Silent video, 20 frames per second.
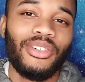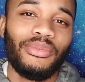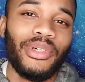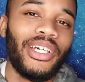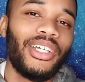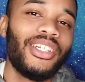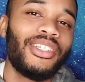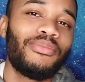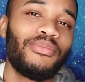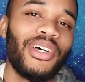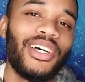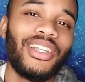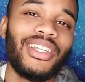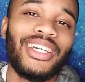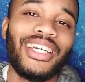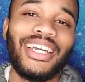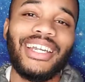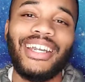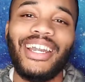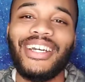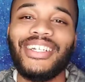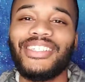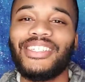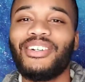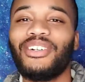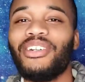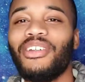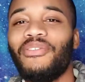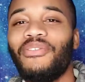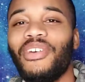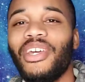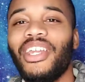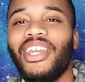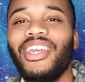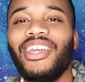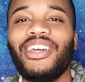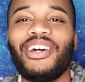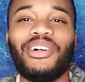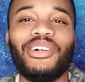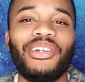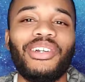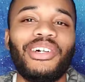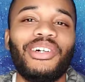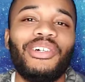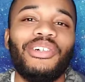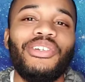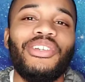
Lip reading: man. This mother looking nice on the video though.